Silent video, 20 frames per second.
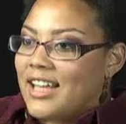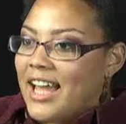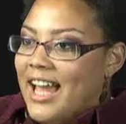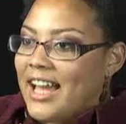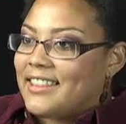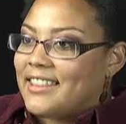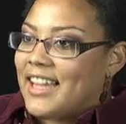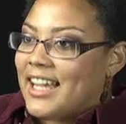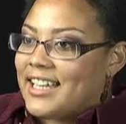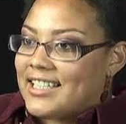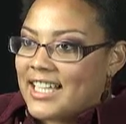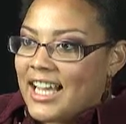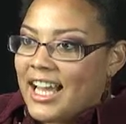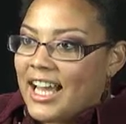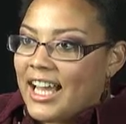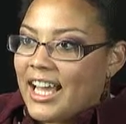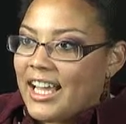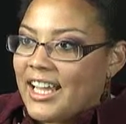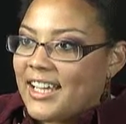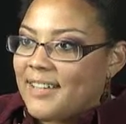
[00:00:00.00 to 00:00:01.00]
at that
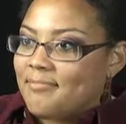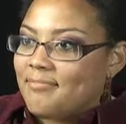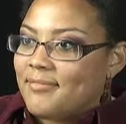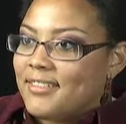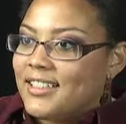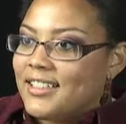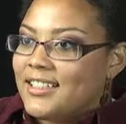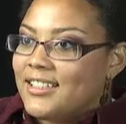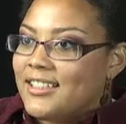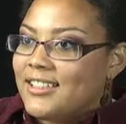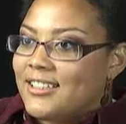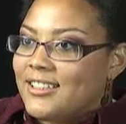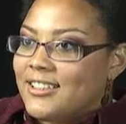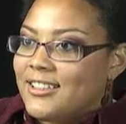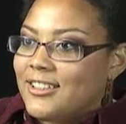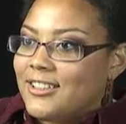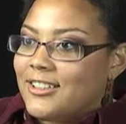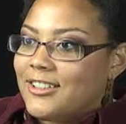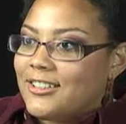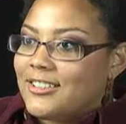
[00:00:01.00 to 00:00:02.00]
time
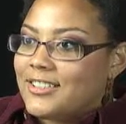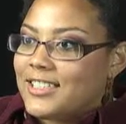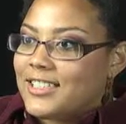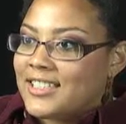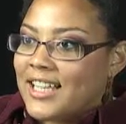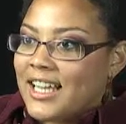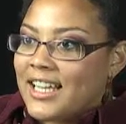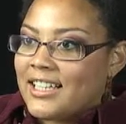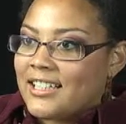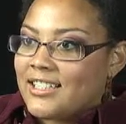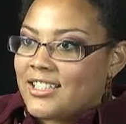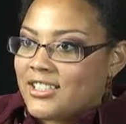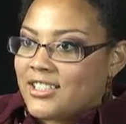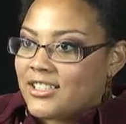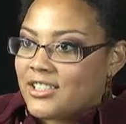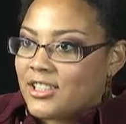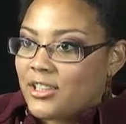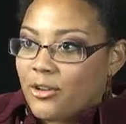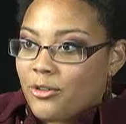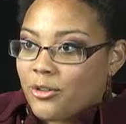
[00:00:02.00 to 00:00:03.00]
decided
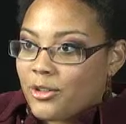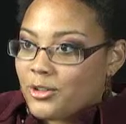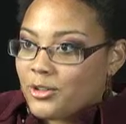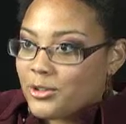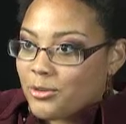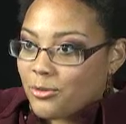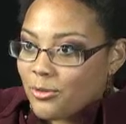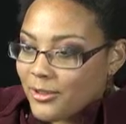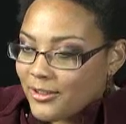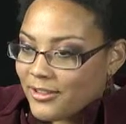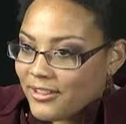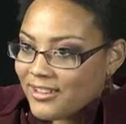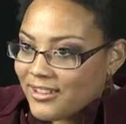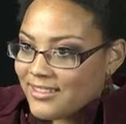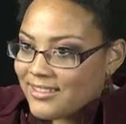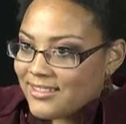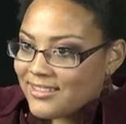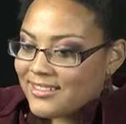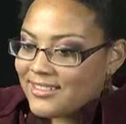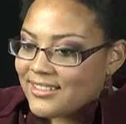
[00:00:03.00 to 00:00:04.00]
just to go to school,
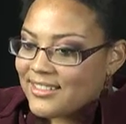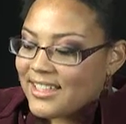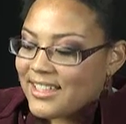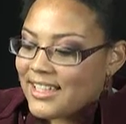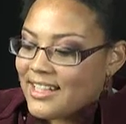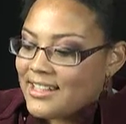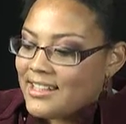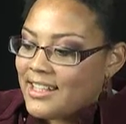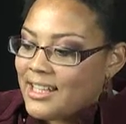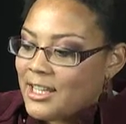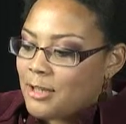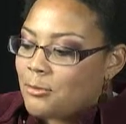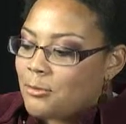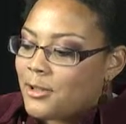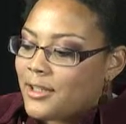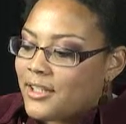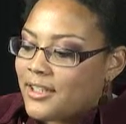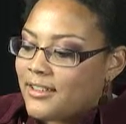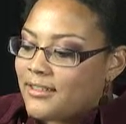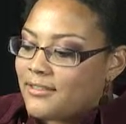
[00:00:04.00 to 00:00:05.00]
he
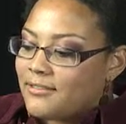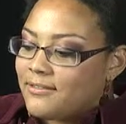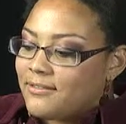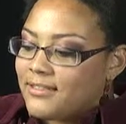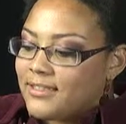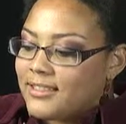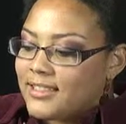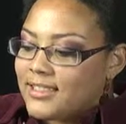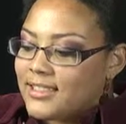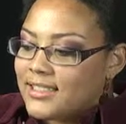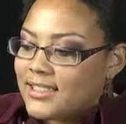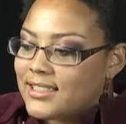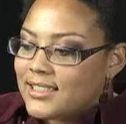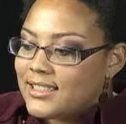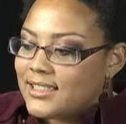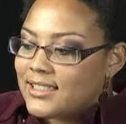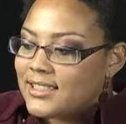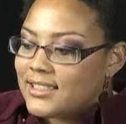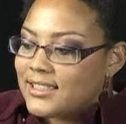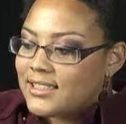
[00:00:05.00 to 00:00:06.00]
would have
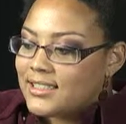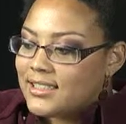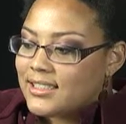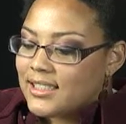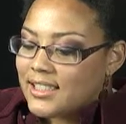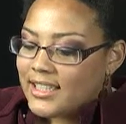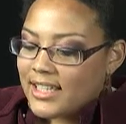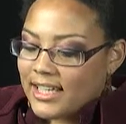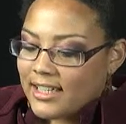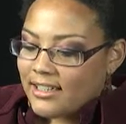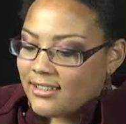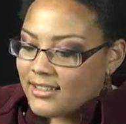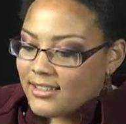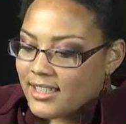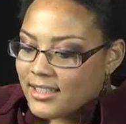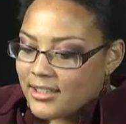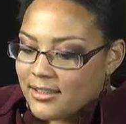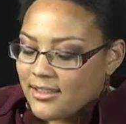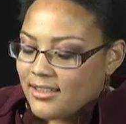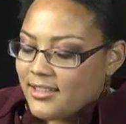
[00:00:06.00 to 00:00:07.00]

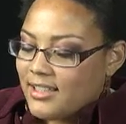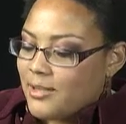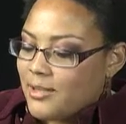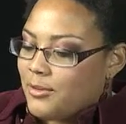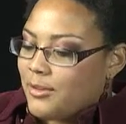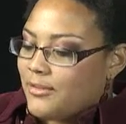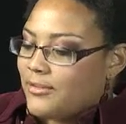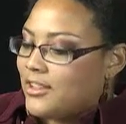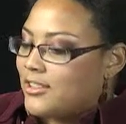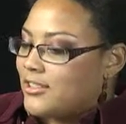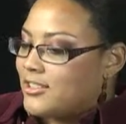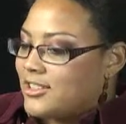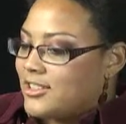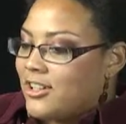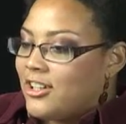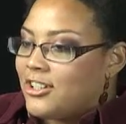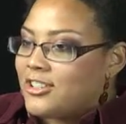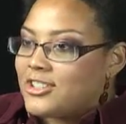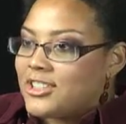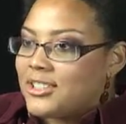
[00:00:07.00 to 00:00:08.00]
gotten
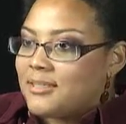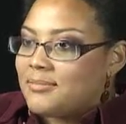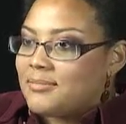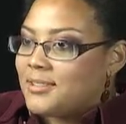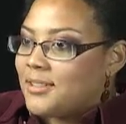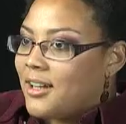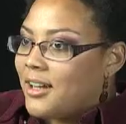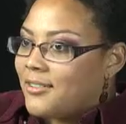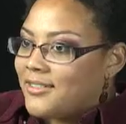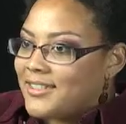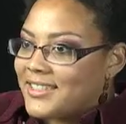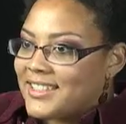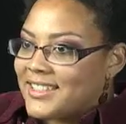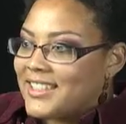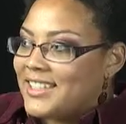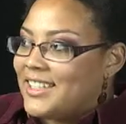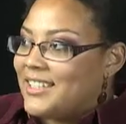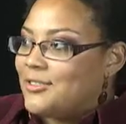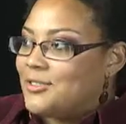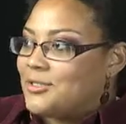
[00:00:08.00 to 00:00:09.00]
scholarships.
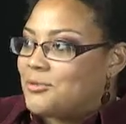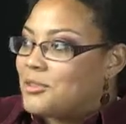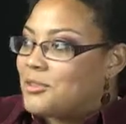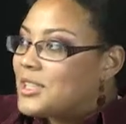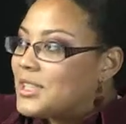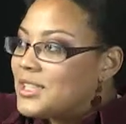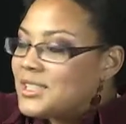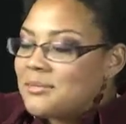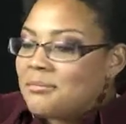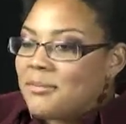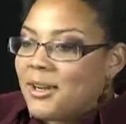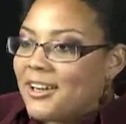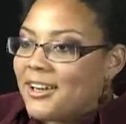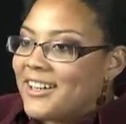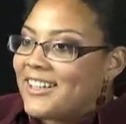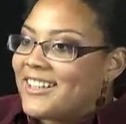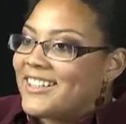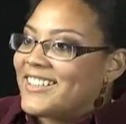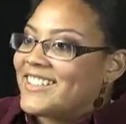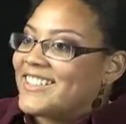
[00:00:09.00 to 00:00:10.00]
Obviously, he was really
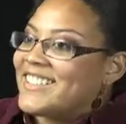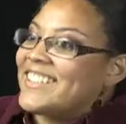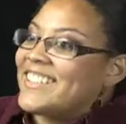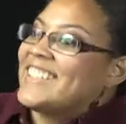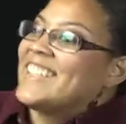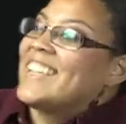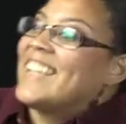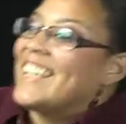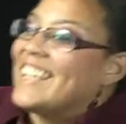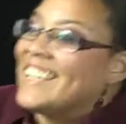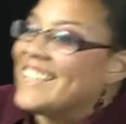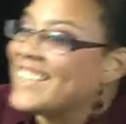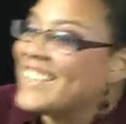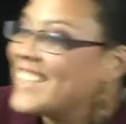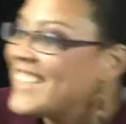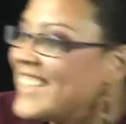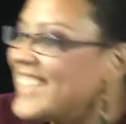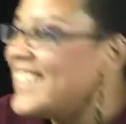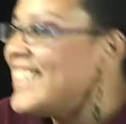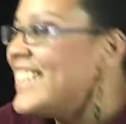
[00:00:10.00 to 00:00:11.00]
smart and
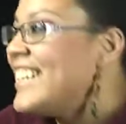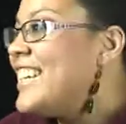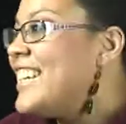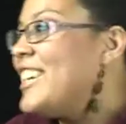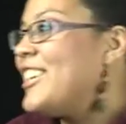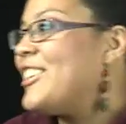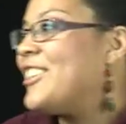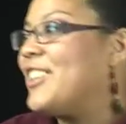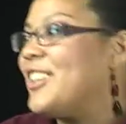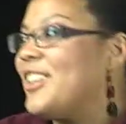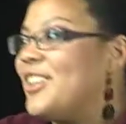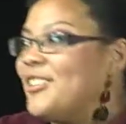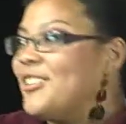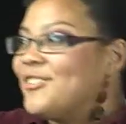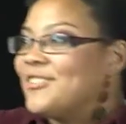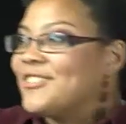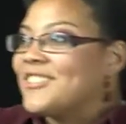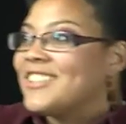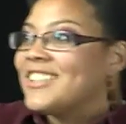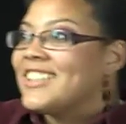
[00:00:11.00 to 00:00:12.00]

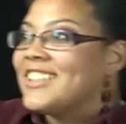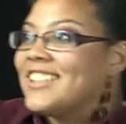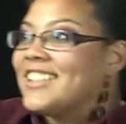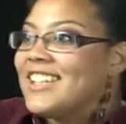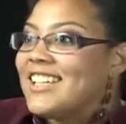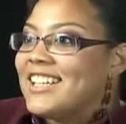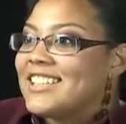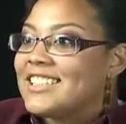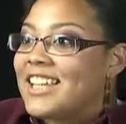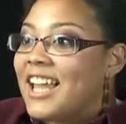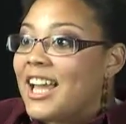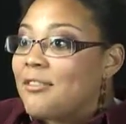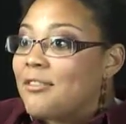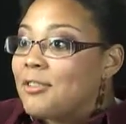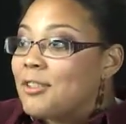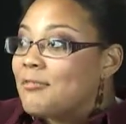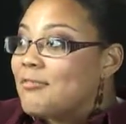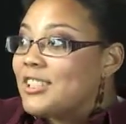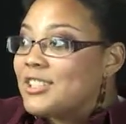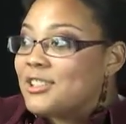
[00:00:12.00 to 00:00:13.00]
his life
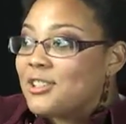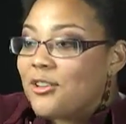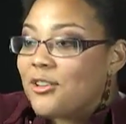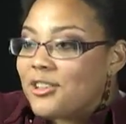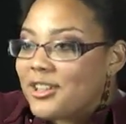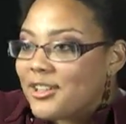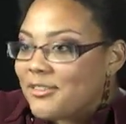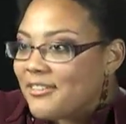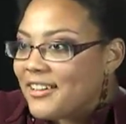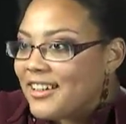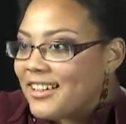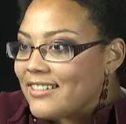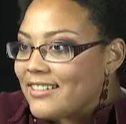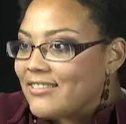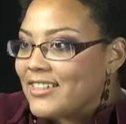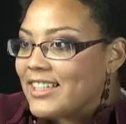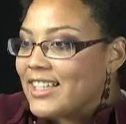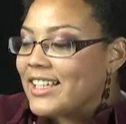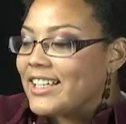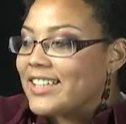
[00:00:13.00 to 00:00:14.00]
would be so different
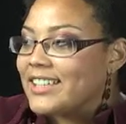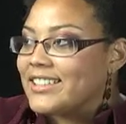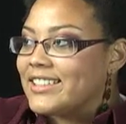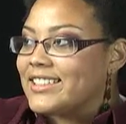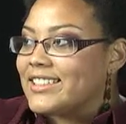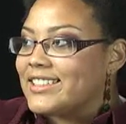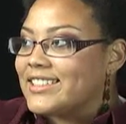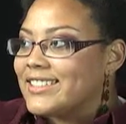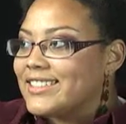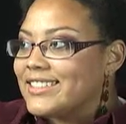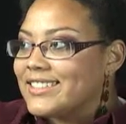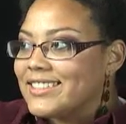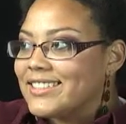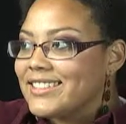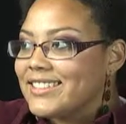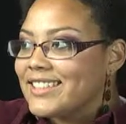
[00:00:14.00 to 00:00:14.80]
because